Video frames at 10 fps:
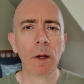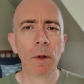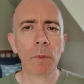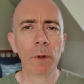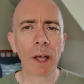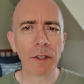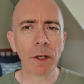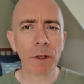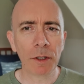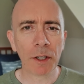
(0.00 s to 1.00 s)
Well, that's how
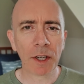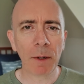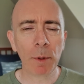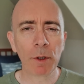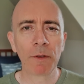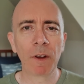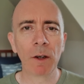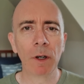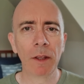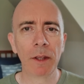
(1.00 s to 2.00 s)
the disciples
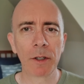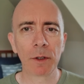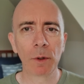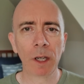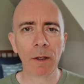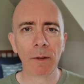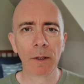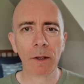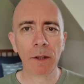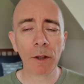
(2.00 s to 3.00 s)
felt in this story.
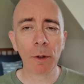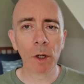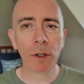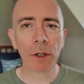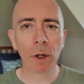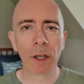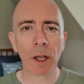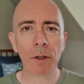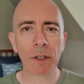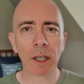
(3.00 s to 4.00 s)
They're the ones who are the
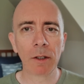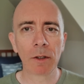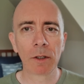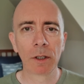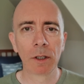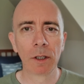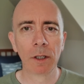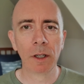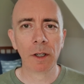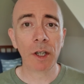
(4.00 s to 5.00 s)
outsiders.
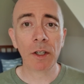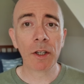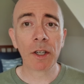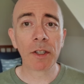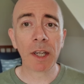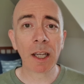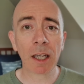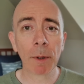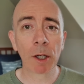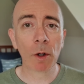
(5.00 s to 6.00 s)
Jesus has taken
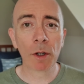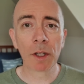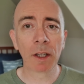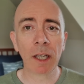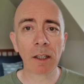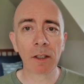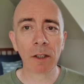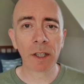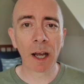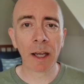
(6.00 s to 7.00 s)
them across the lake to
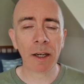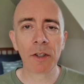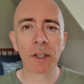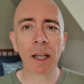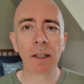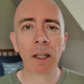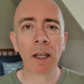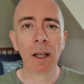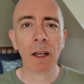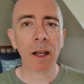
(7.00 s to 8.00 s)
Tyre and Sidon.
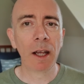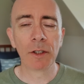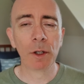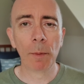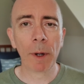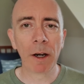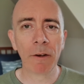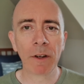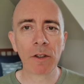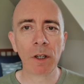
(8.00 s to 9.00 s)
It's not part of
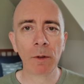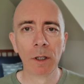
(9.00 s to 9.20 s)
Israel.